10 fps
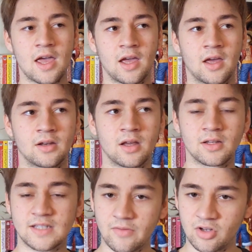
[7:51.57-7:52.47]
And
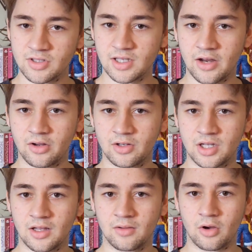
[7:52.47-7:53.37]
7 years later,
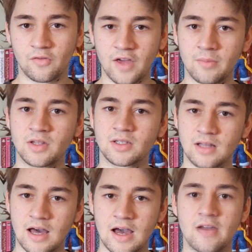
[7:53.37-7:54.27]
her family's
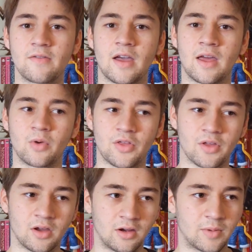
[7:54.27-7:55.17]
alive and
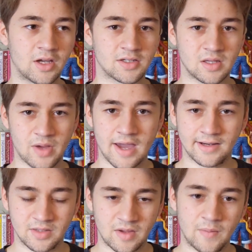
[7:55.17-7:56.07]
with her because of the
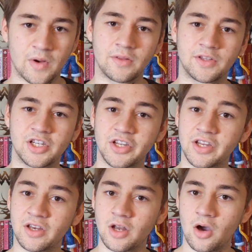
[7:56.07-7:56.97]
pact she made, but she
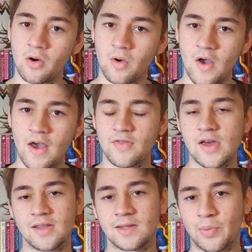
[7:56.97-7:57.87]
didn't know
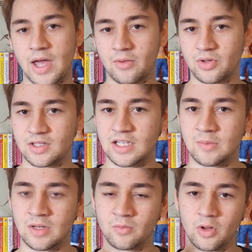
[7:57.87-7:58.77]
that the pact with the
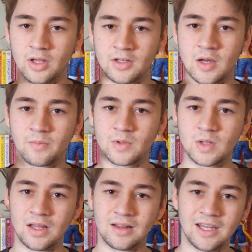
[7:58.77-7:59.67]
demon will end up
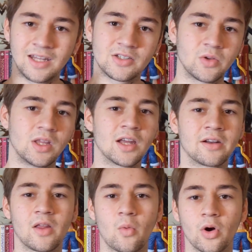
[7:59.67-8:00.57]
leading to the
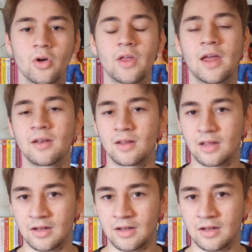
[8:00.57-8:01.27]
end of the world and